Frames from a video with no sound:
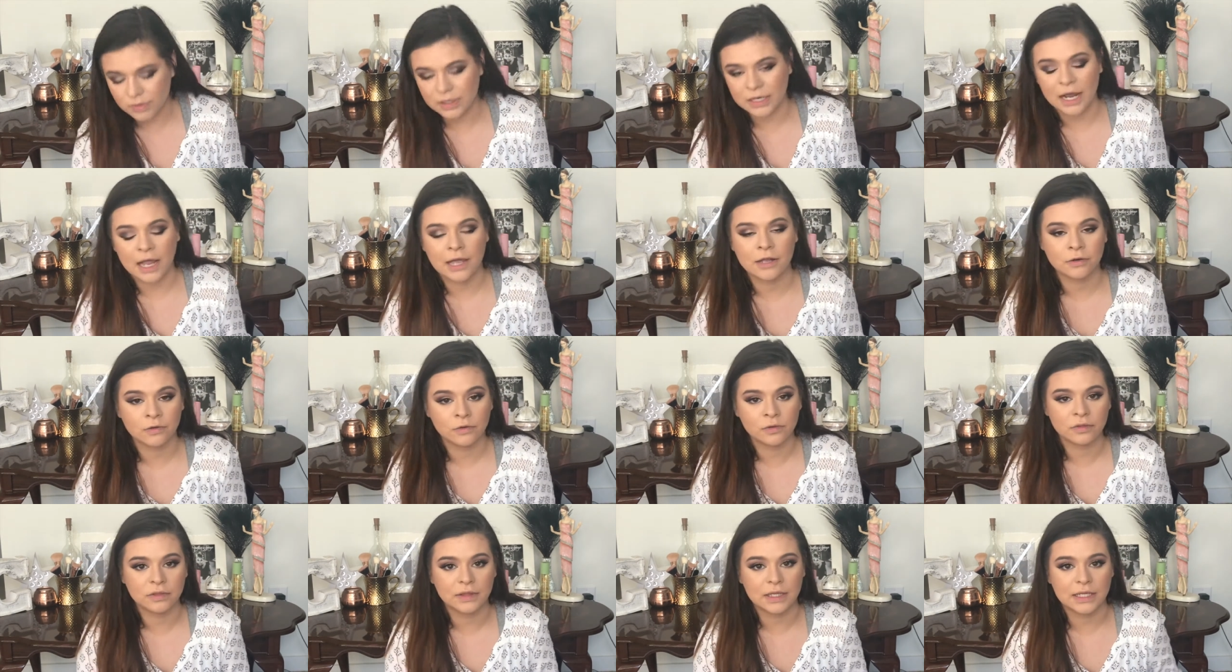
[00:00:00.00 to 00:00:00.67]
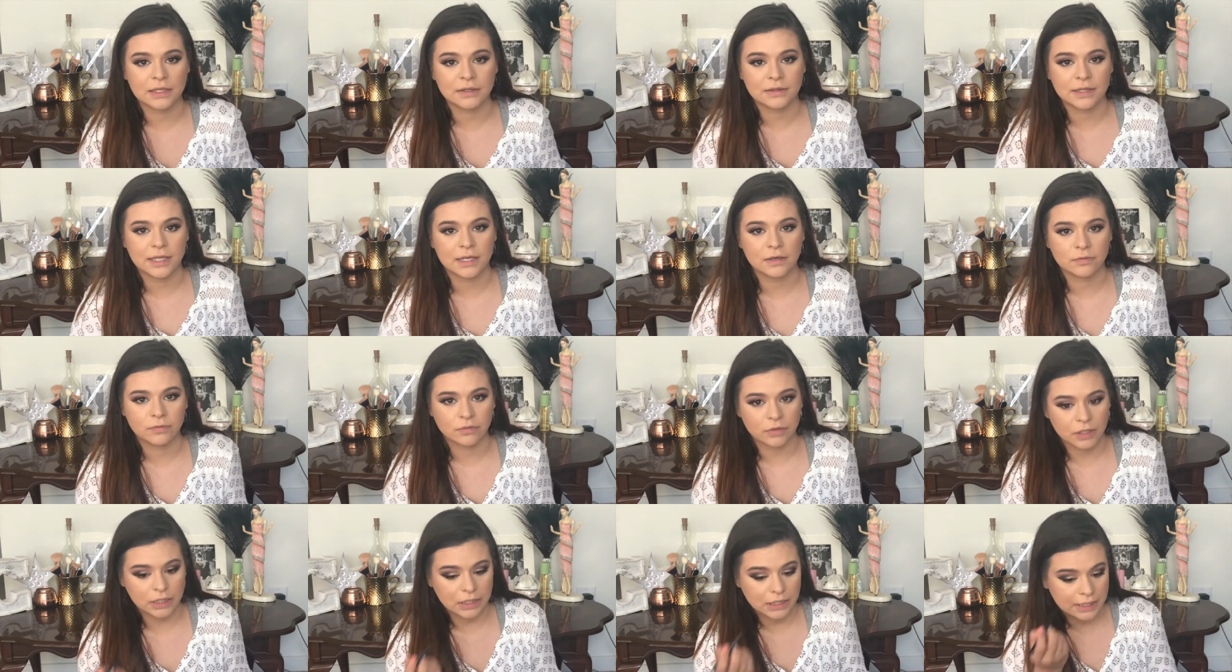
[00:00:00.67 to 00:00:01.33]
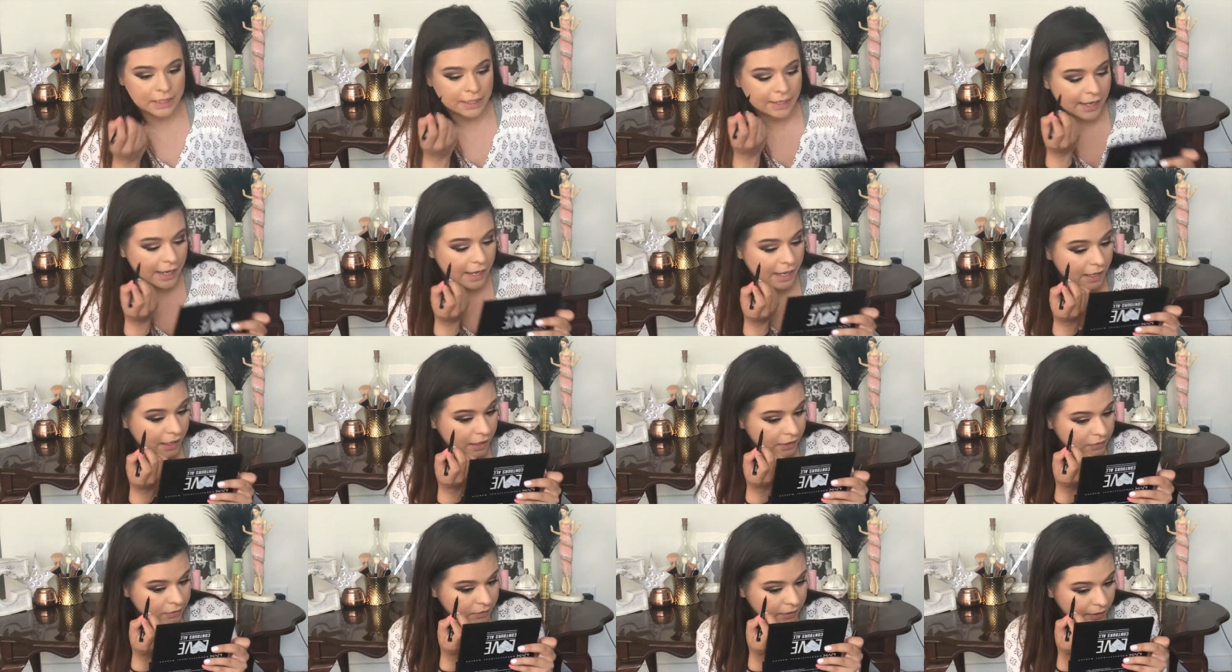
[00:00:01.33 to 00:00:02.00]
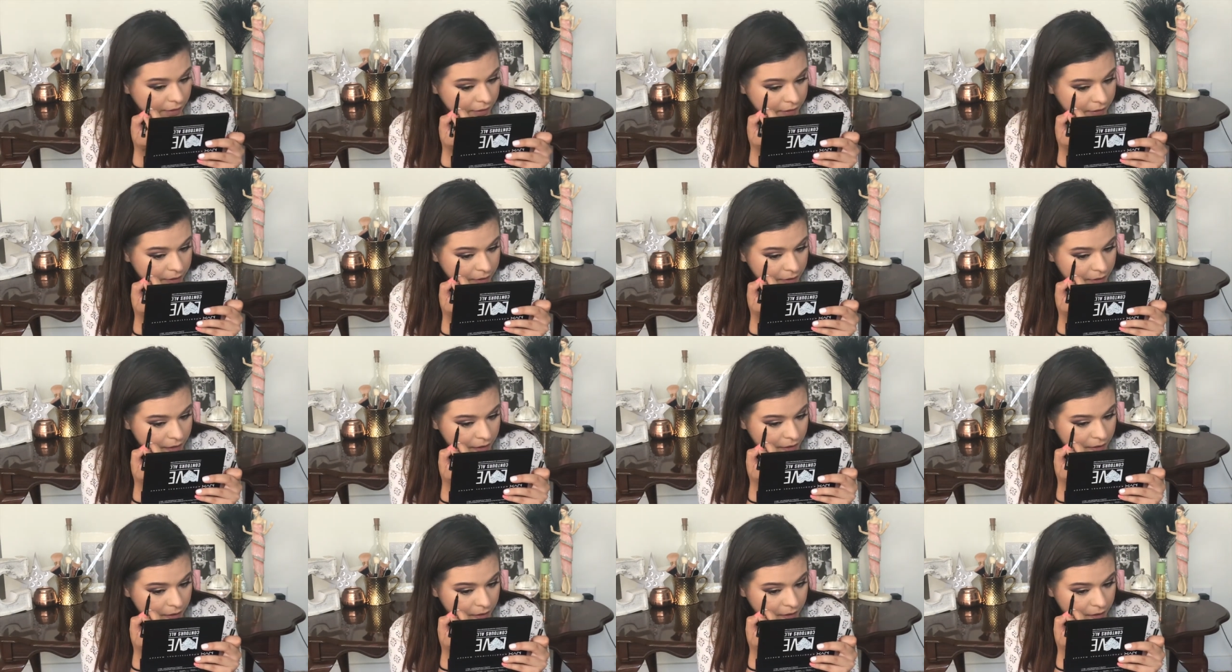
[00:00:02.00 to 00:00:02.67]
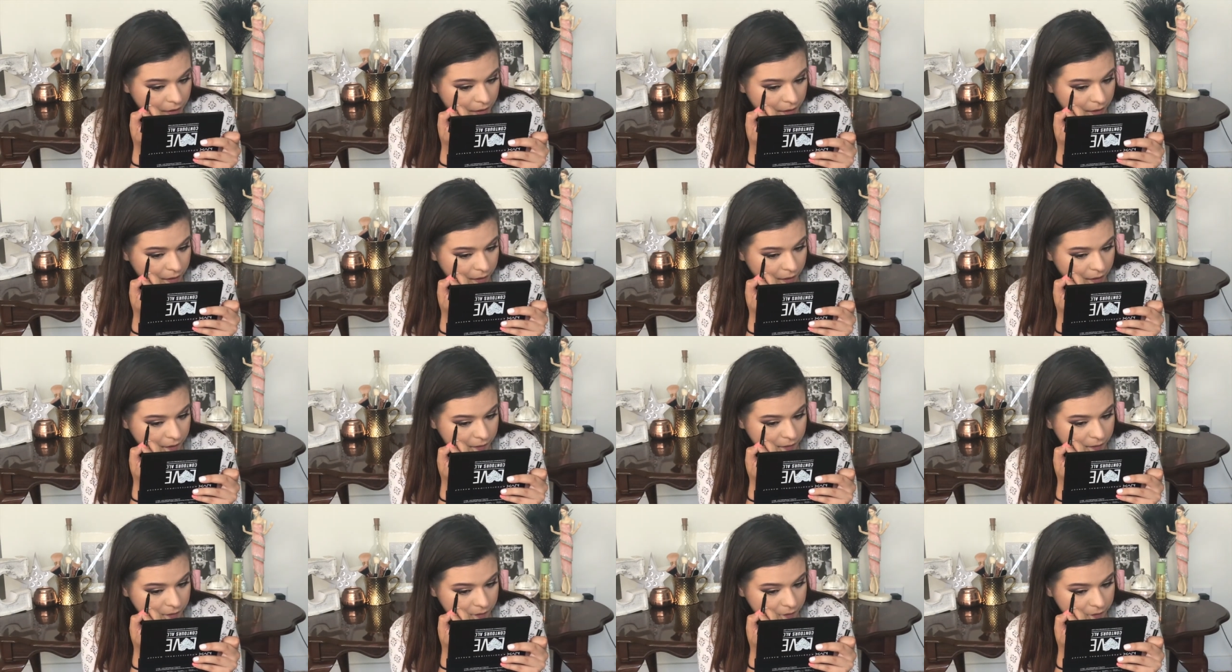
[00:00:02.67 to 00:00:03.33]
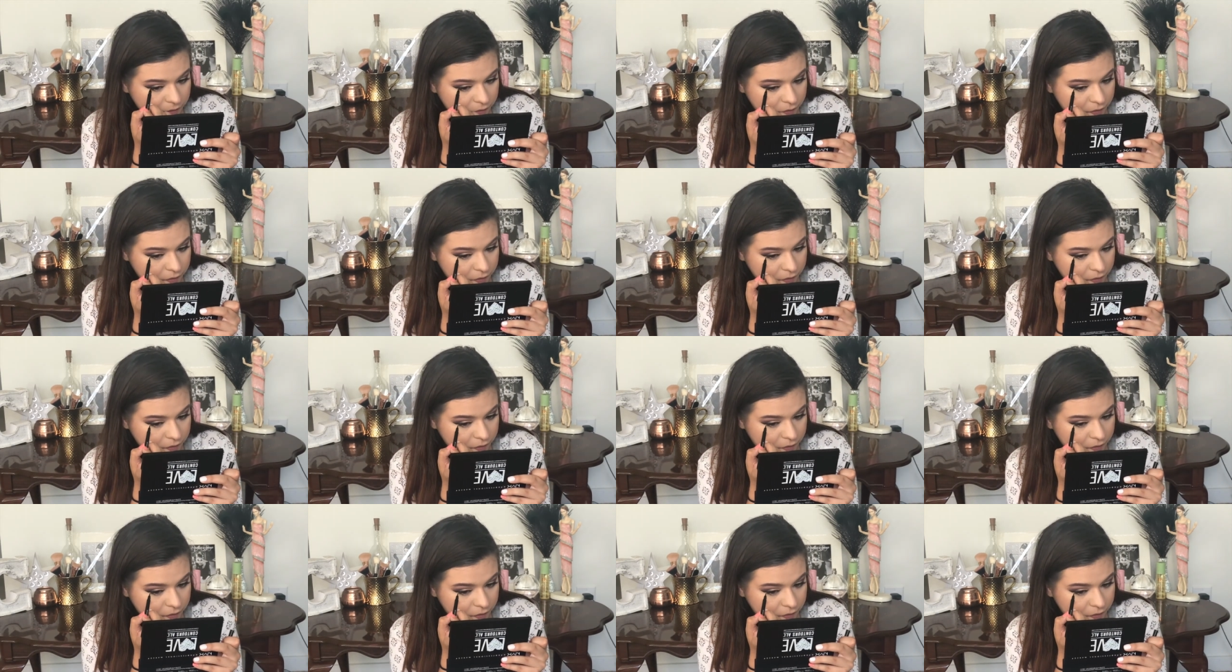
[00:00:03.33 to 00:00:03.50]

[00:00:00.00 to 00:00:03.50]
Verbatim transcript: but I don't think they really add like any